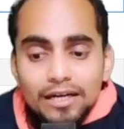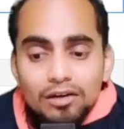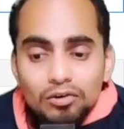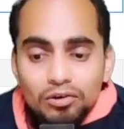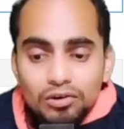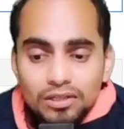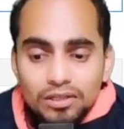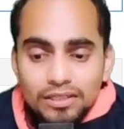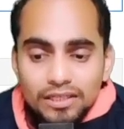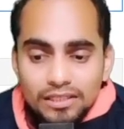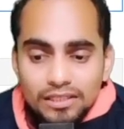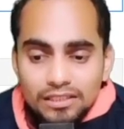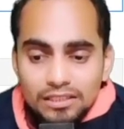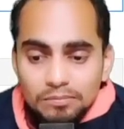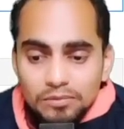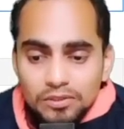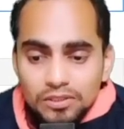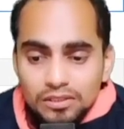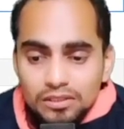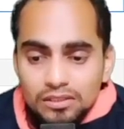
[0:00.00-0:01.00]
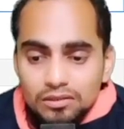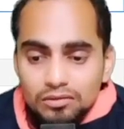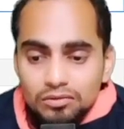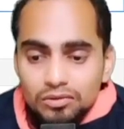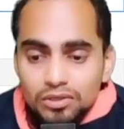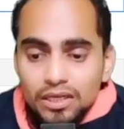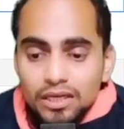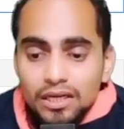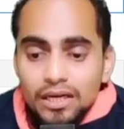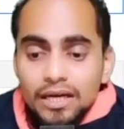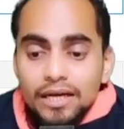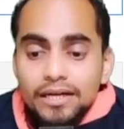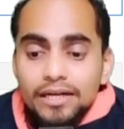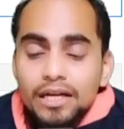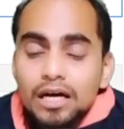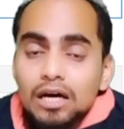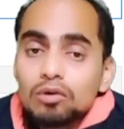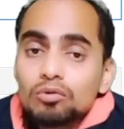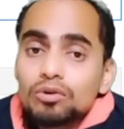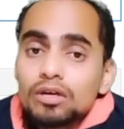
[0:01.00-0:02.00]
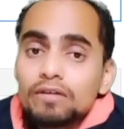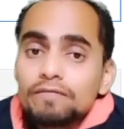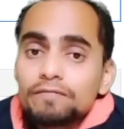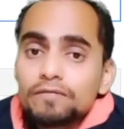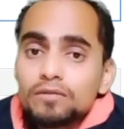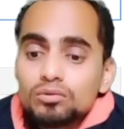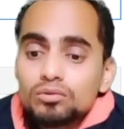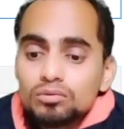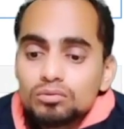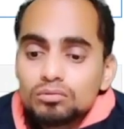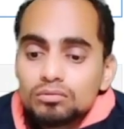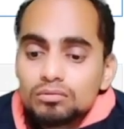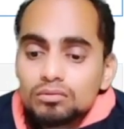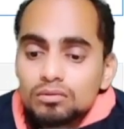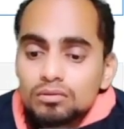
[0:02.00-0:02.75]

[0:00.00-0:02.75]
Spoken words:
all the exceptions. Okay, now if you